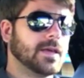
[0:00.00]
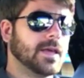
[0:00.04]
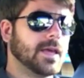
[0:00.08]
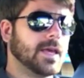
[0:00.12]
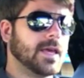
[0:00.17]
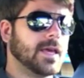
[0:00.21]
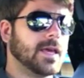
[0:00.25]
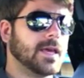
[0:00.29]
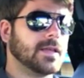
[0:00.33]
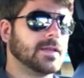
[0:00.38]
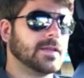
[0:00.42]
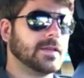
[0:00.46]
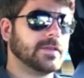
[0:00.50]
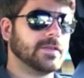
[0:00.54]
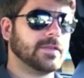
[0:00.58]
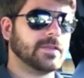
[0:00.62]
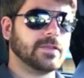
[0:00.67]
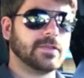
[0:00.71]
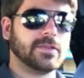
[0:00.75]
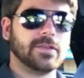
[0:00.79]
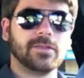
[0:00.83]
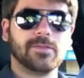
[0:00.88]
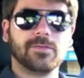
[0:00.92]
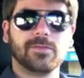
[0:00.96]
and this
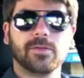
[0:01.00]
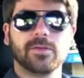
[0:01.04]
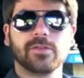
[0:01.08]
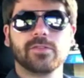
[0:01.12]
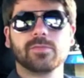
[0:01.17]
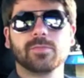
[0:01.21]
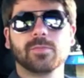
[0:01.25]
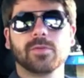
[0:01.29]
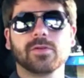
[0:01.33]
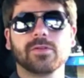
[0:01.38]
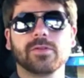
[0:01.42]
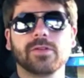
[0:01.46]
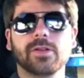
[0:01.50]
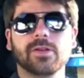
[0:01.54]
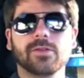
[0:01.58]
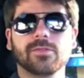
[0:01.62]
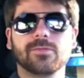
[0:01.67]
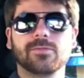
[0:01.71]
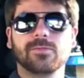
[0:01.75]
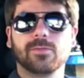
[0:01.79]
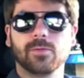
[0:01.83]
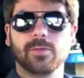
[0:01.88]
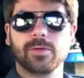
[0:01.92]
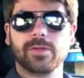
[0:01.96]
is the first model year
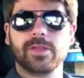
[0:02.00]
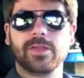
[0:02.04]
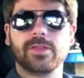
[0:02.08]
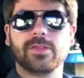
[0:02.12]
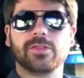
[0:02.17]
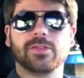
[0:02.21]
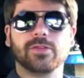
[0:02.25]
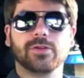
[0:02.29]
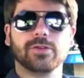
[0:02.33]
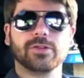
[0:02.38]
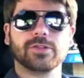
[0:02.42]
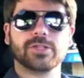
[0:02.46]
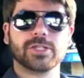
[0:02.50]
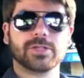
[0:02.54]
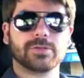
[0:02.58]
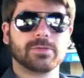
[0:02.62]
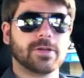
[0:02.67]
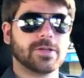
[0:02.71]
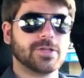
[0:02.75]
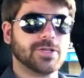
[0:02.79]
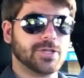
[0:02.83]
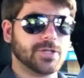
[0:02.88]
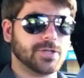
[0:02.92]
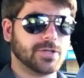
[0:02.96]
for the third
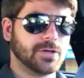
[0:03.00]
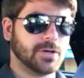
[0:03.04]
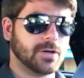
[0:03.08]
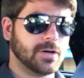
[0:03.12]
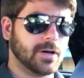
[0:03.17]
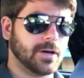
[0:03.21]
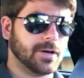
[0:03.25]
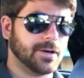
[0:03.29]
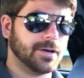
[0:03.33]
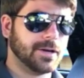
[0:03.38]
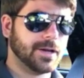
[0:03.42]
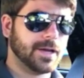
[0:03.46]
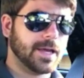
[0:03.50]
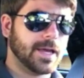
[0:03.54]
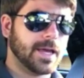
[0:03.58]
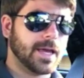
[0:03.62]
generation car.